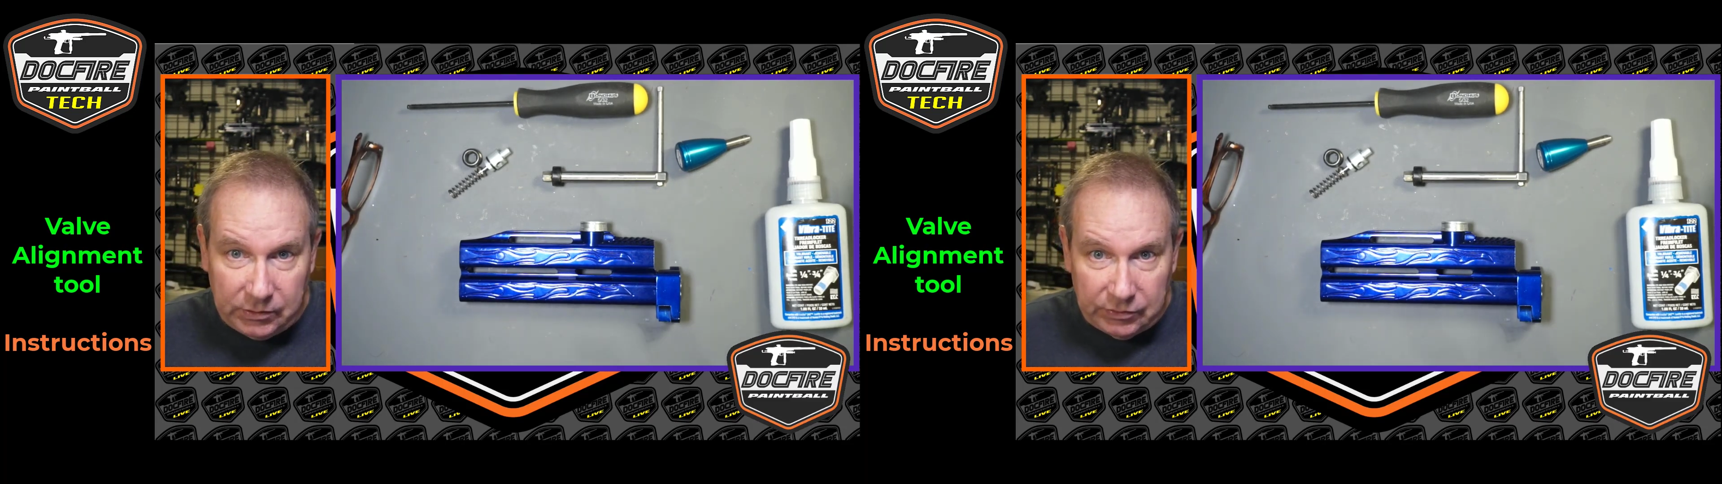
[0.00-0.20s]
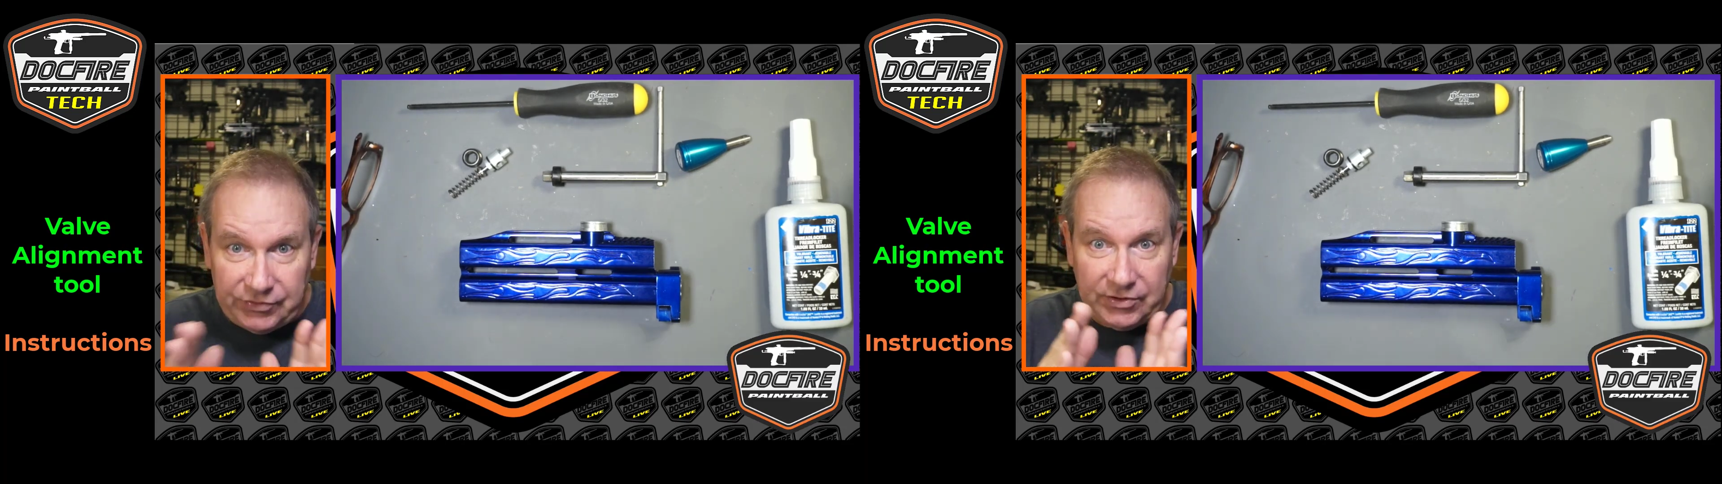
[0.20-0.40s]
It
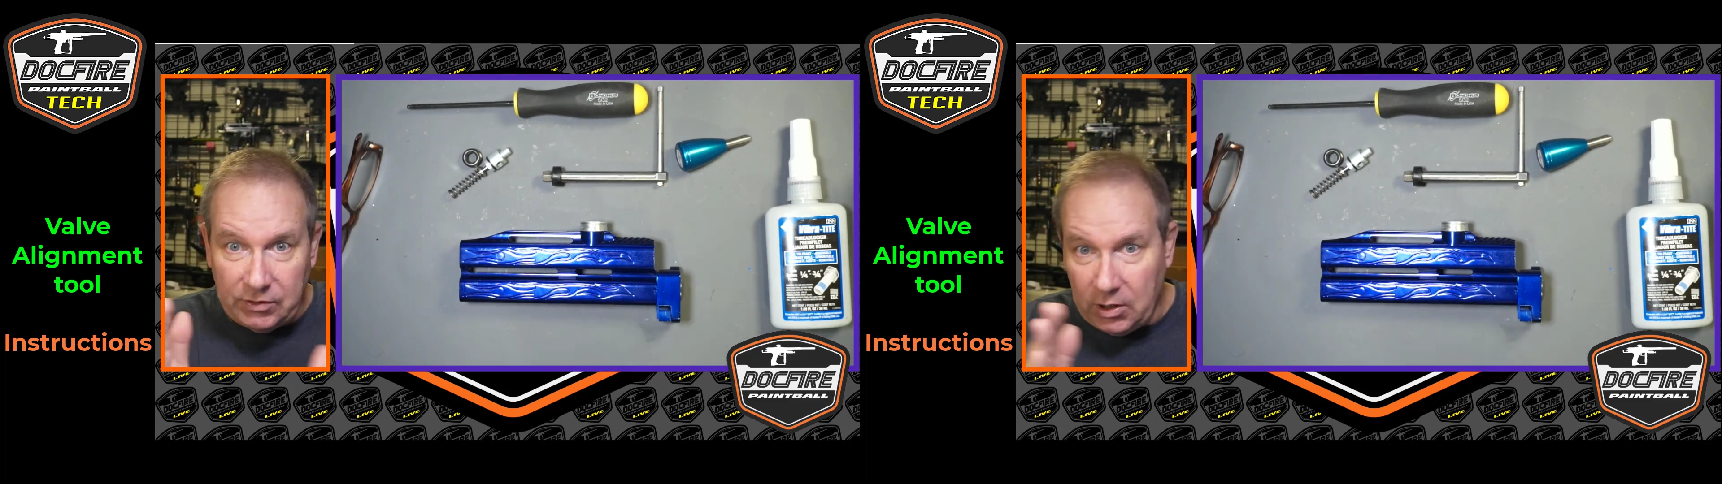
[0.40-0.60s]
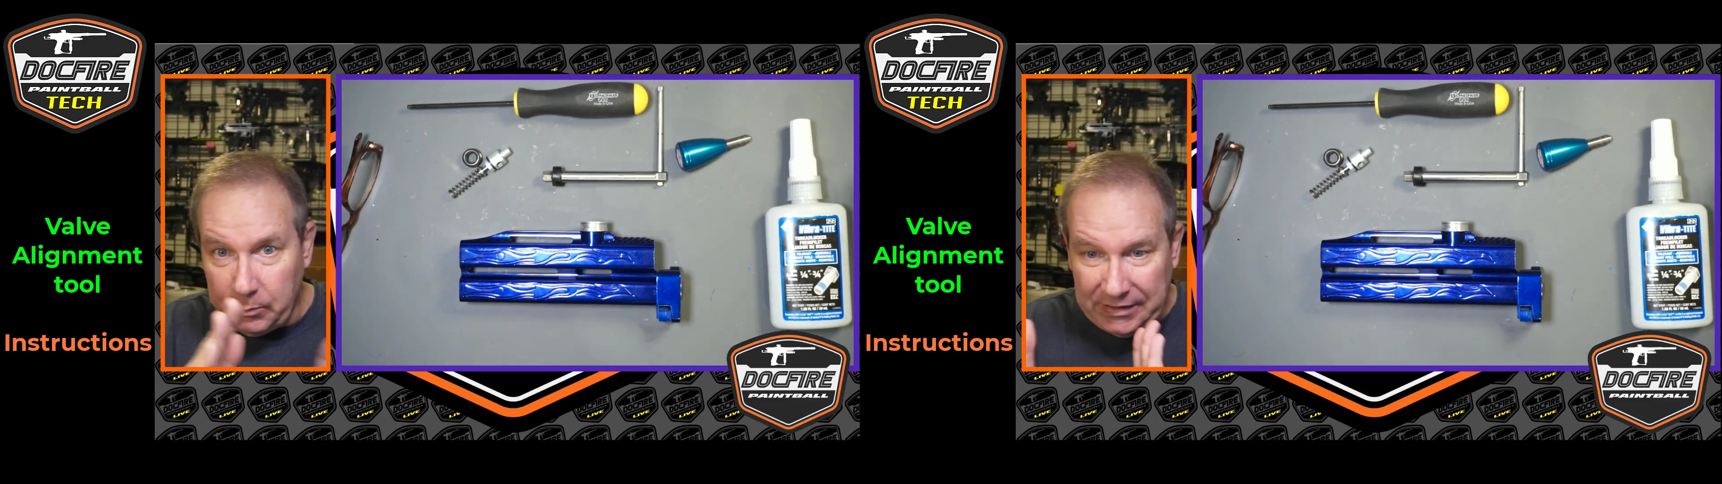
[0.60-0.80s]
will still
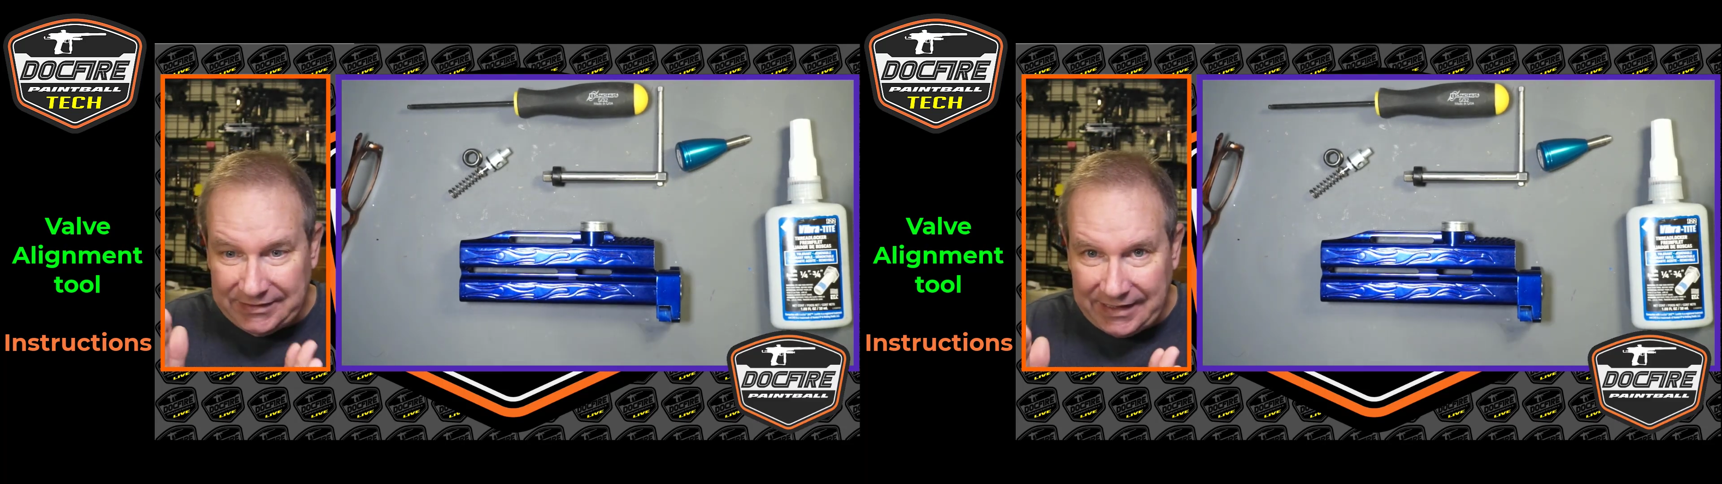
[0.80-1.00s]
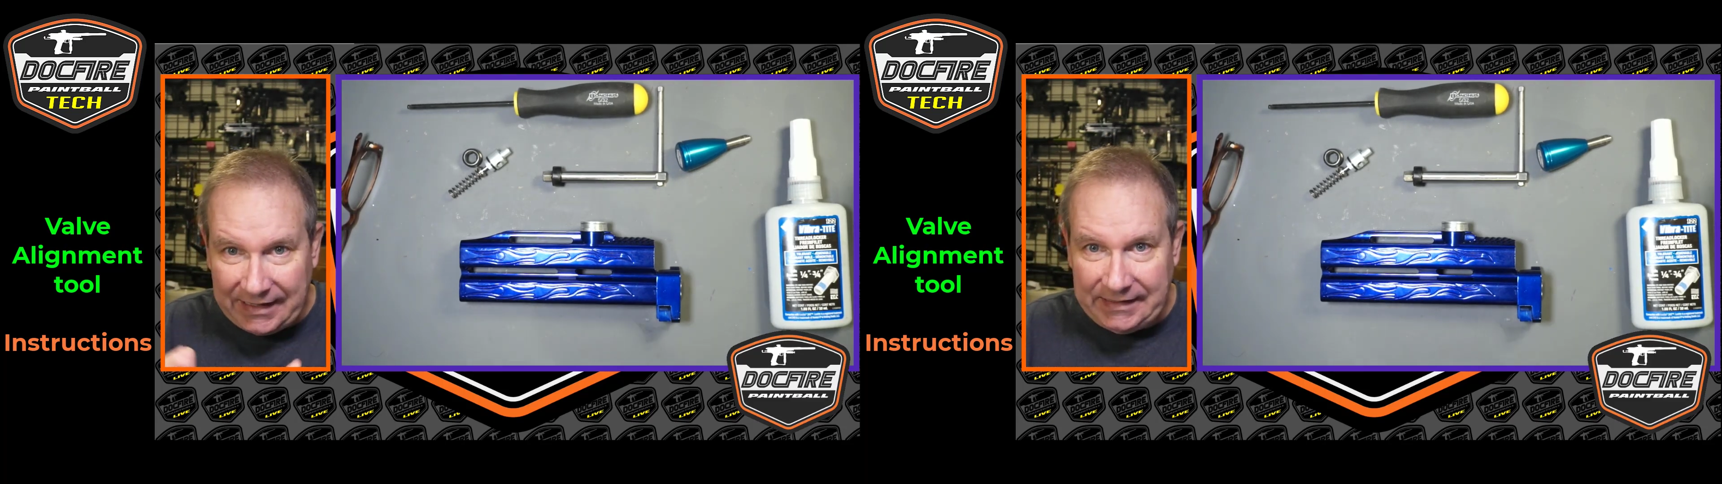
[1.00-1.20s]
help align